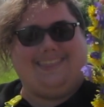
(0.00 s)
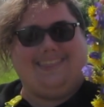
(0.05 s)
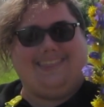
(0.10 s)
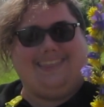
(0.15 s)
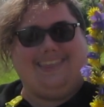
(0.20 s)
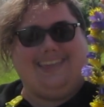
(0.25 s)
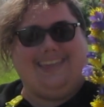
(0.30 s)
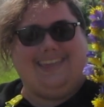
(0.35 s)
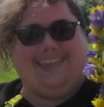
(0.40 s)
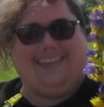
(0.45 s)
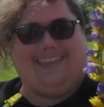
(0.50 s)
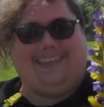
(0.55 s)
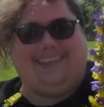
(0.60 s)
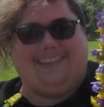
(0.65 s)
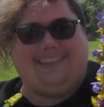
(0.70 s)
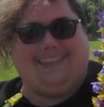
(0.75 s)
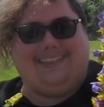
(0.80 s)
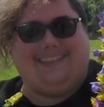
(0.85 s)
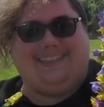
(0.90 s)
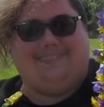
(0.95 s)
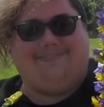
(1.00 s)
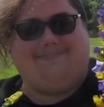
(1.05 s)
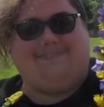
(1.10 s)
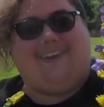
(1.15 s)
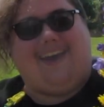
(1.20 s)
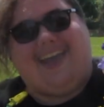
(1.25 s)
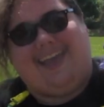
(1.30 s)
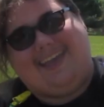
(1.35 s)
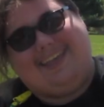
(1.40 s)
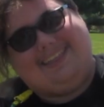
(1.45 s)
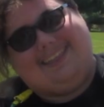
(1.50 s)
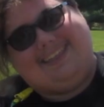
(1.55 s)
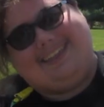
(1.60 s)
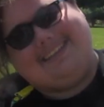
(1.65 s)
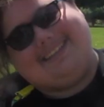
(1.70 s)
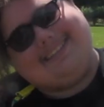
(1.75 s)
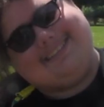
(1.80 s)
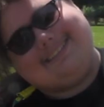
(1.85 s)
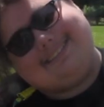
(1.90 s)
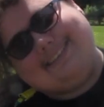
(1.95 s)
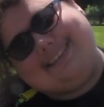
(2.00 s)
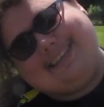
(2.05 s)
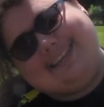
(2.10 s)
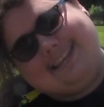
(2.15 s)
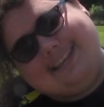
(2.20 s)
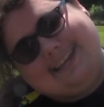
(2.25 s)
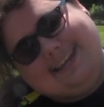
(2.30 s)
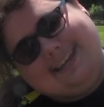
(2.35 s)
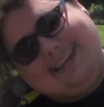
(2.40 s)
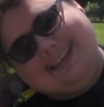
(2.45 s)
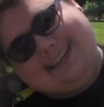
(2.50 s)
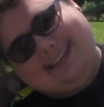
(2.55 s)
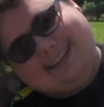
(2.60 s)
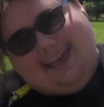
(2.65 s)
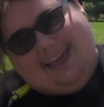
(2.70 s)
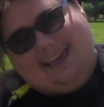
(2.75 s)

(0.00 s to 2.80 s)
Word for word: the violets in it.